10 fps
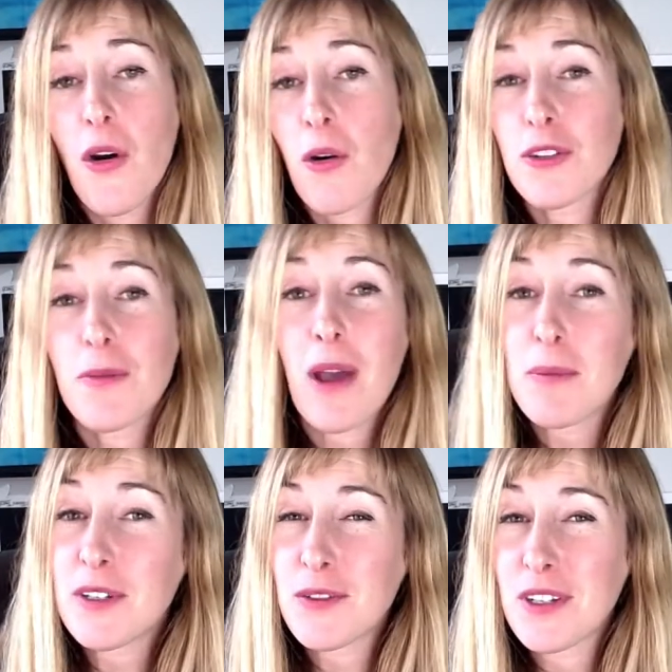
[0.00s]
or you might
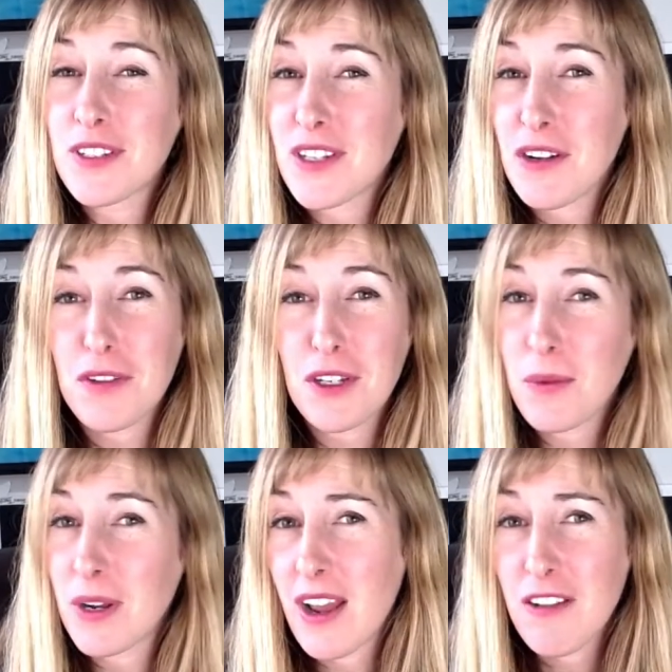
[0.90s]
be doing stuff like
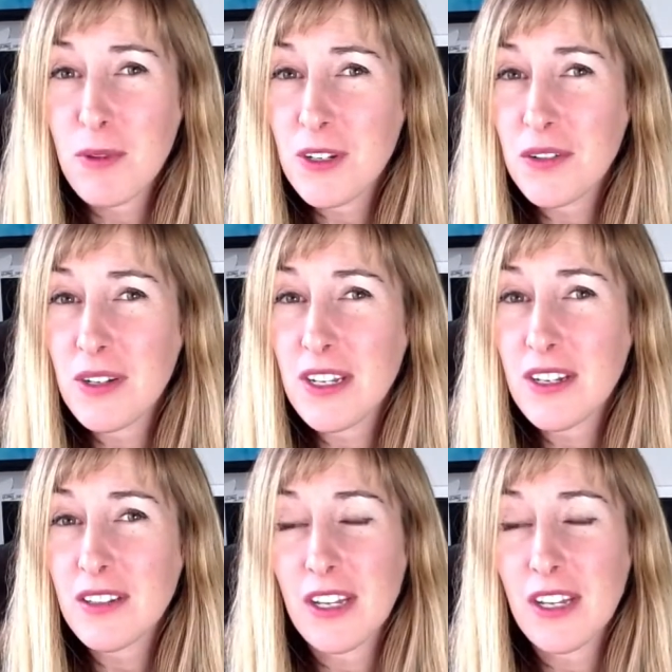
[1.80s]
what I've been doing,